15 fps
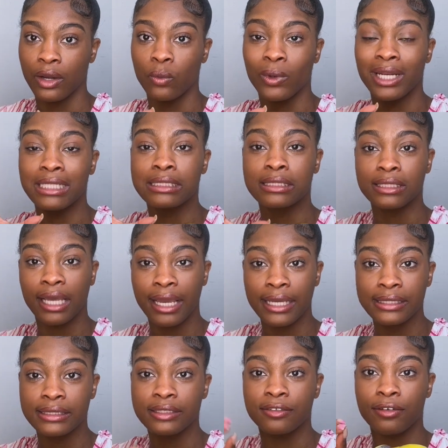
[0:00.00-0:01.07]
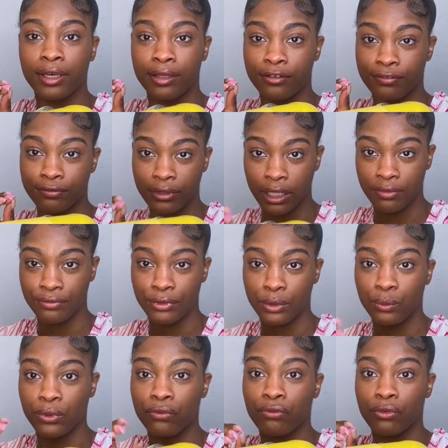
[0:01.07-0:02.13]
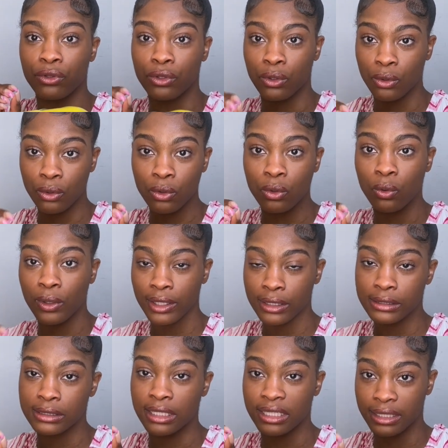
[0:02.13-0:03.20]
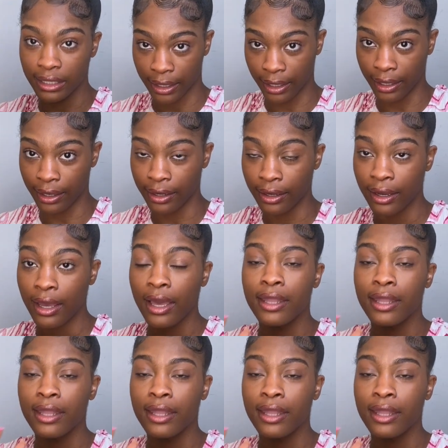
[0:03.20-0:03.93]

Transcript: when it's nice and fluffy with no coils in the hair.